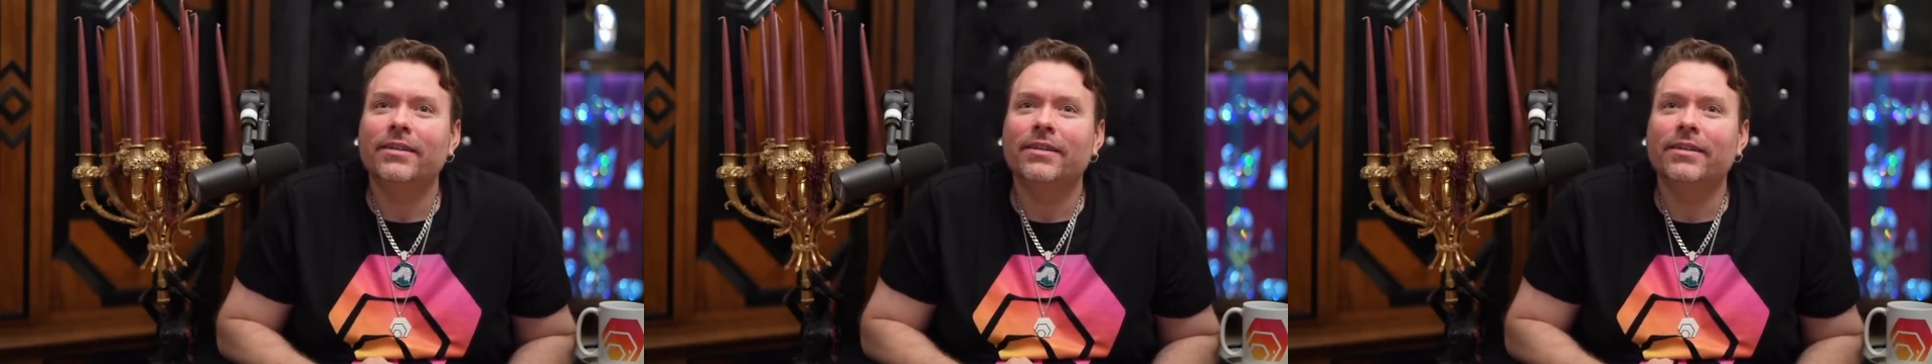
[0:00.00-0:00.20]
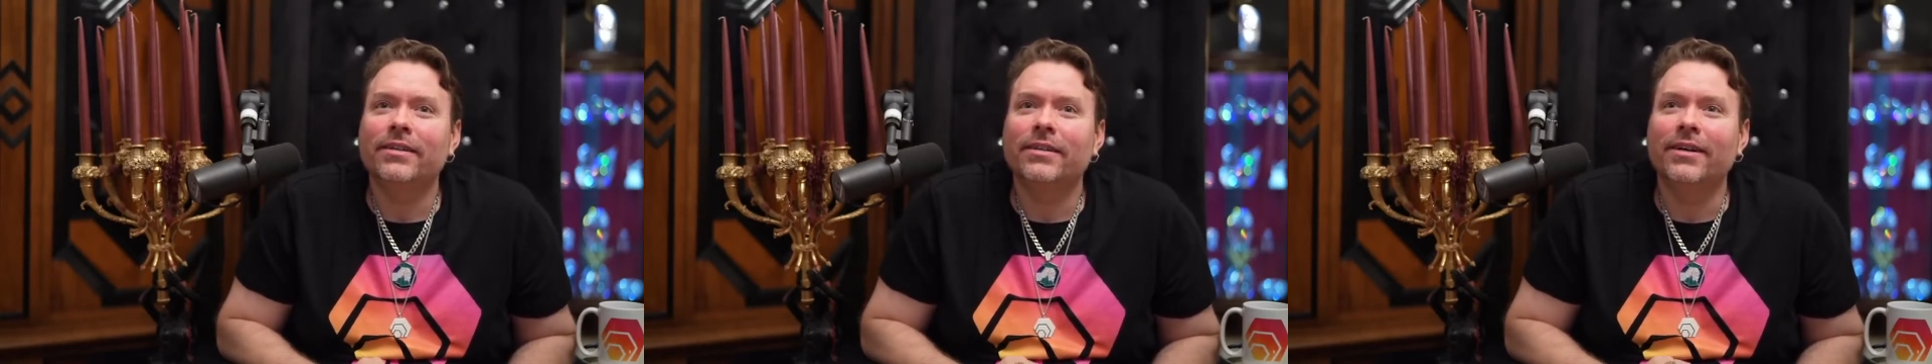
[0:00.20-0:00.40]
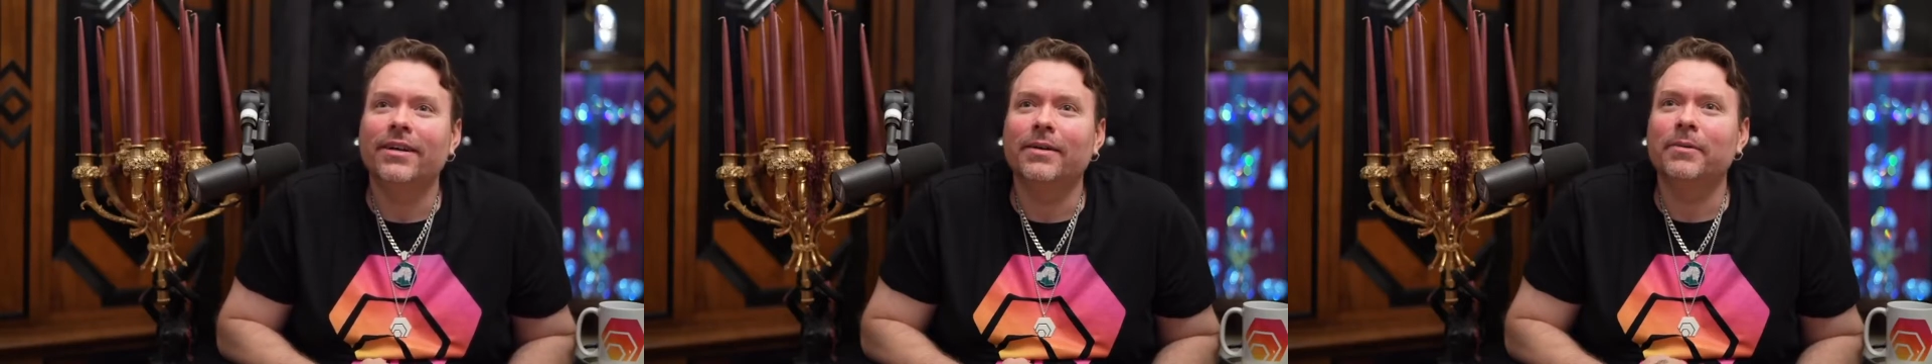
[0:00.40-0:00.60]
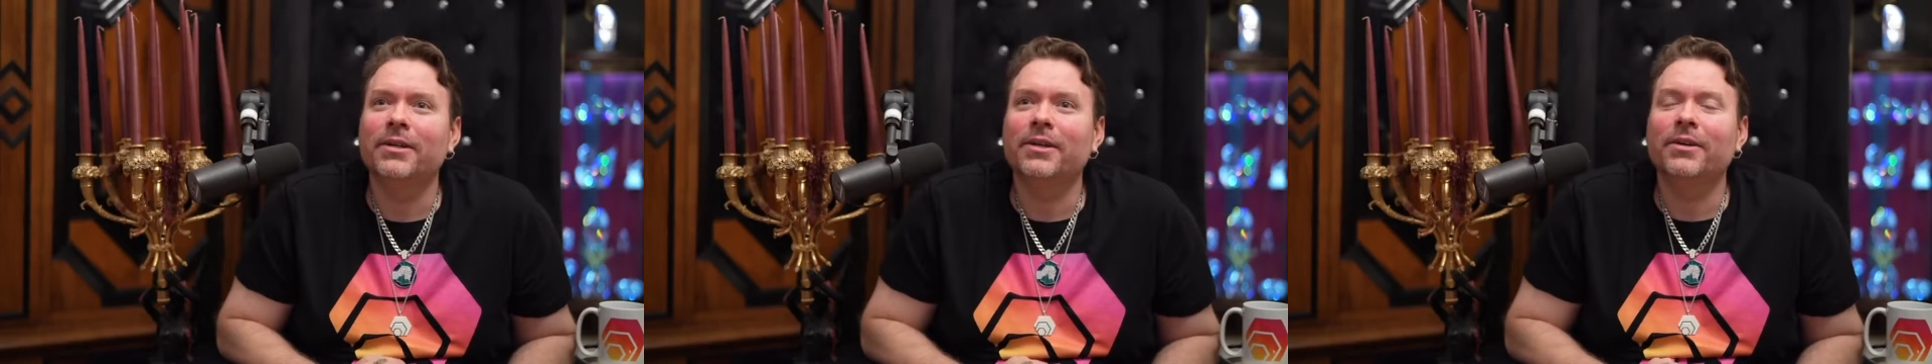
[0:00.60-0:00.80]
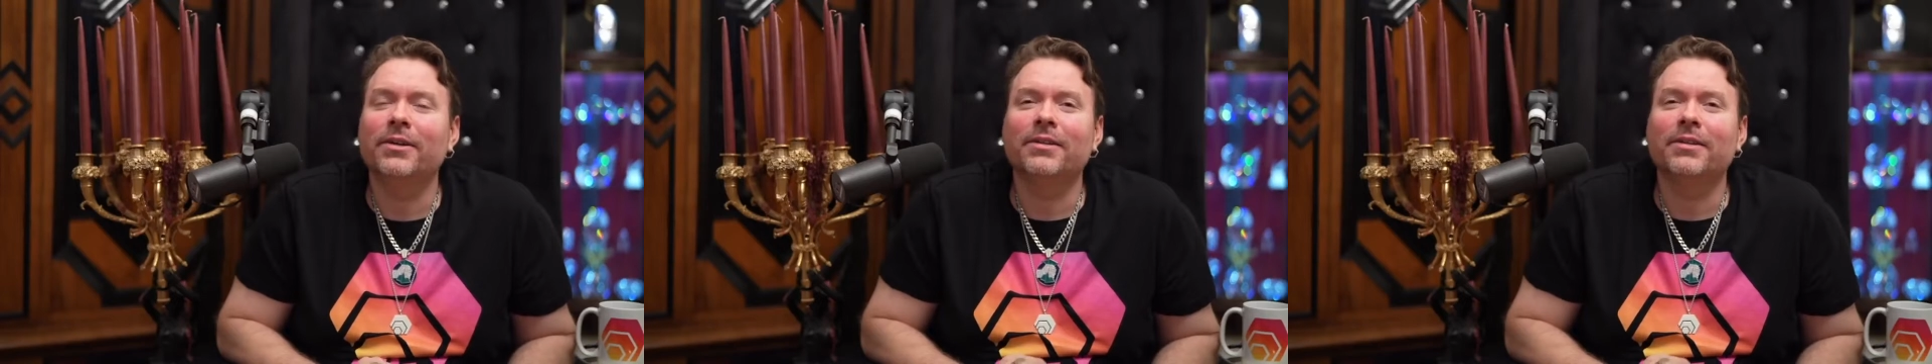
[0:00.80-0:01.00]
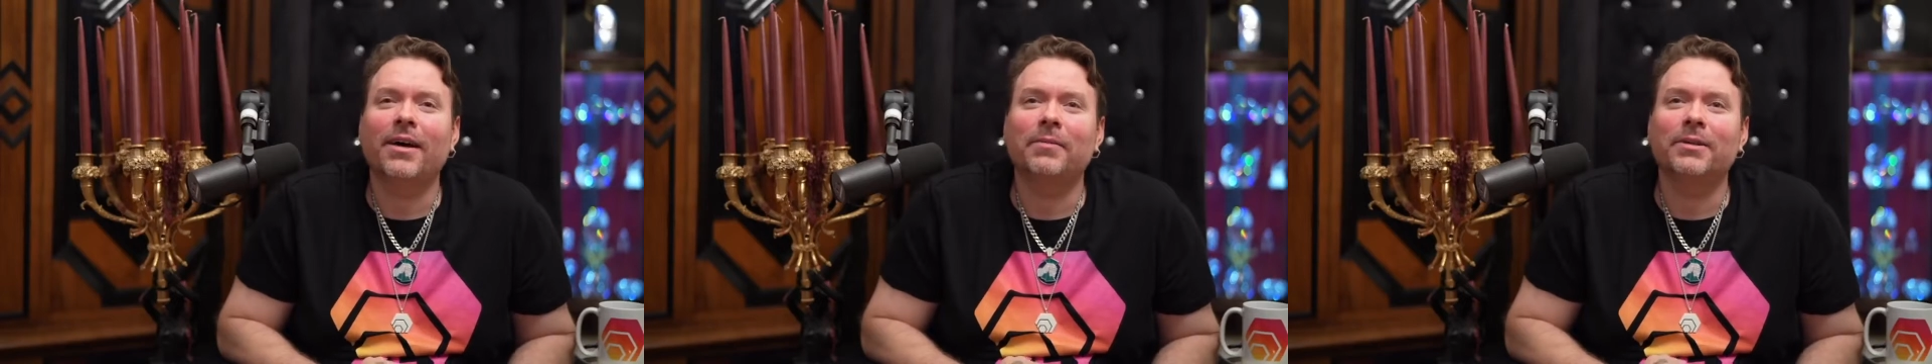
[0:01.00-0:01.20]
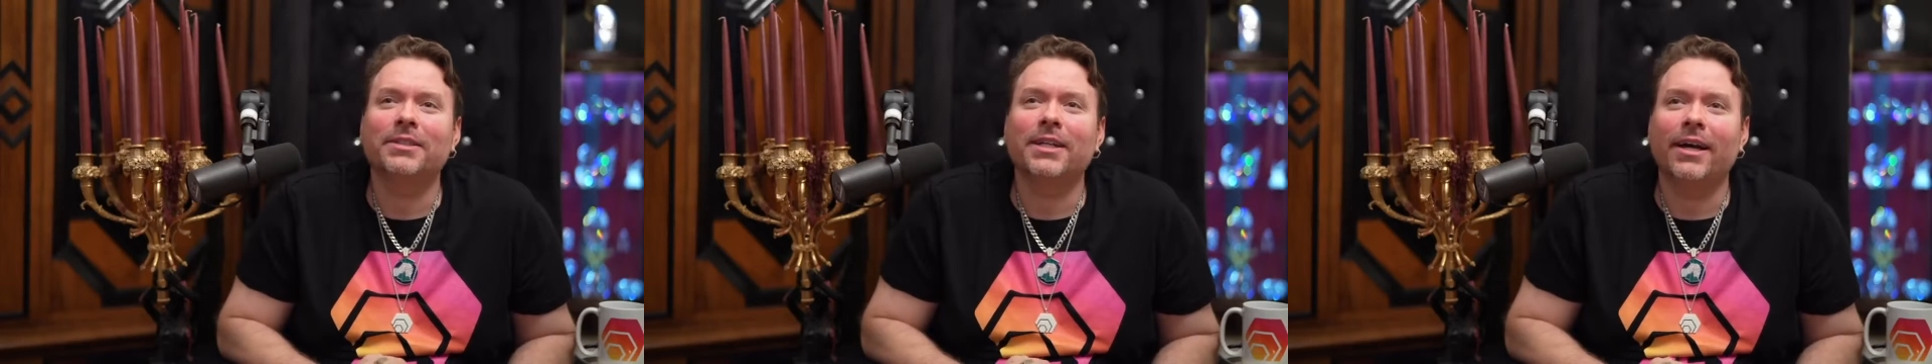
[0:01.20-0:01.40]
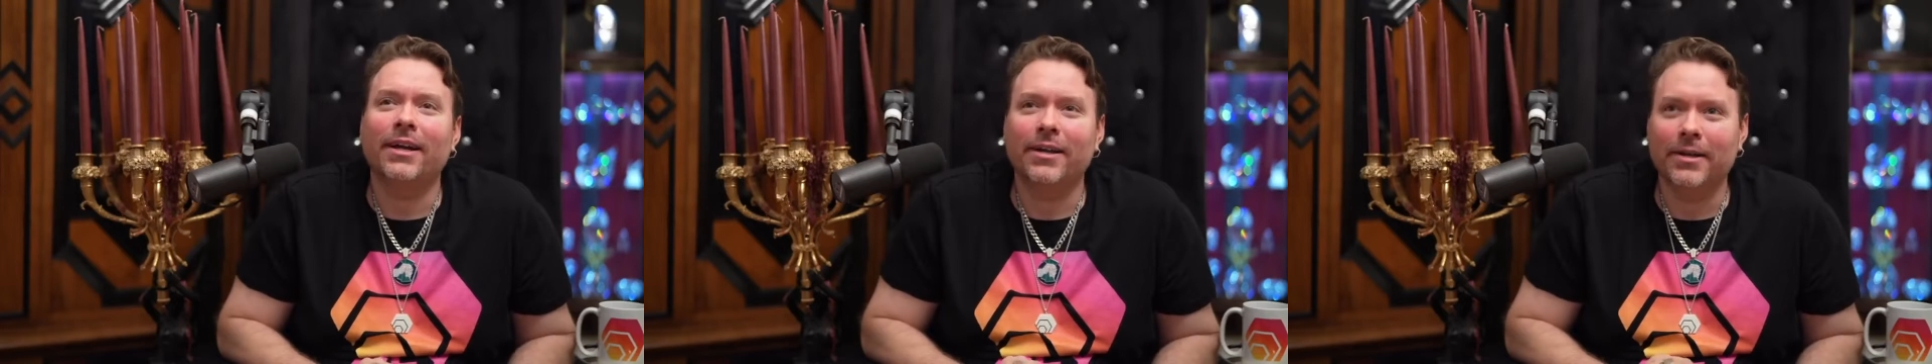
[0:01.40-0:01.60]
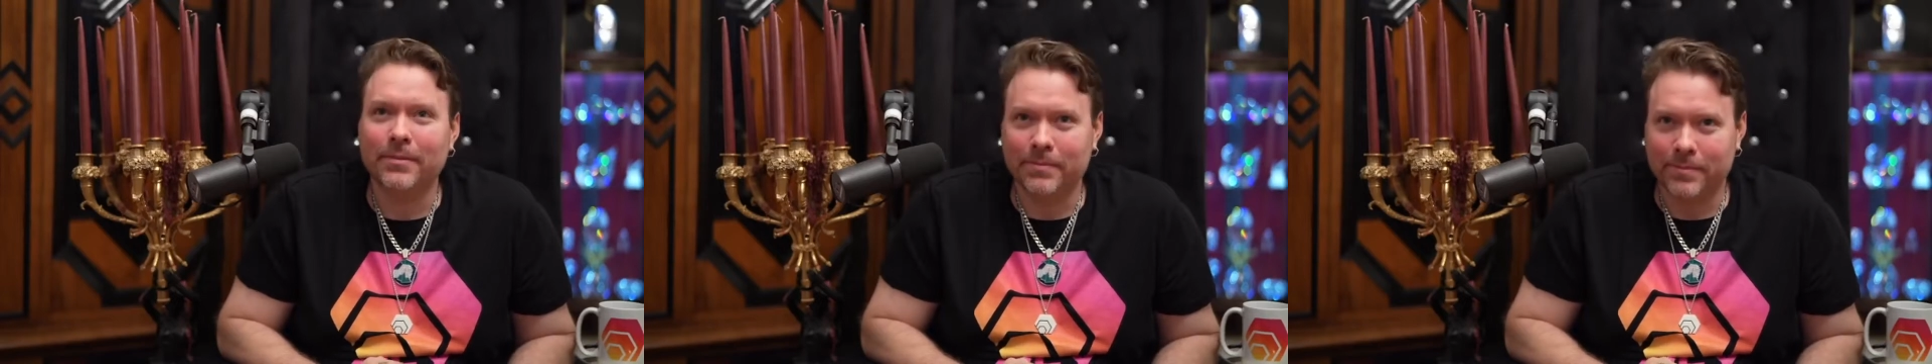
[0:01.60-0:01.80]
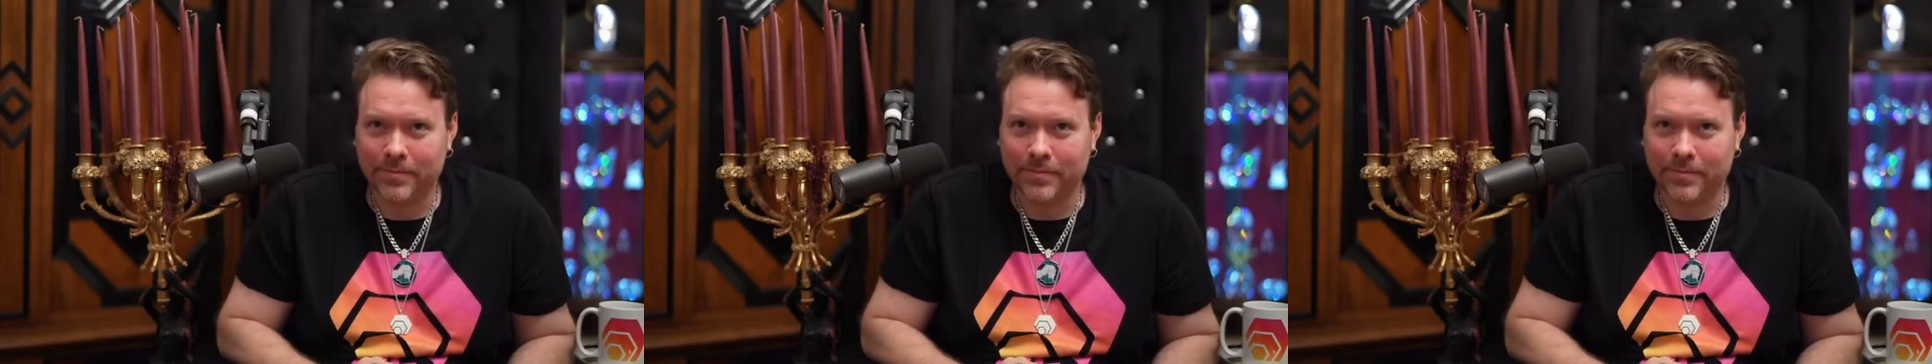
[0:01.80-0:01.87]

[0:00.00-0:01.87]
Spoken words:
All right, I'm going to go to the top of chat here.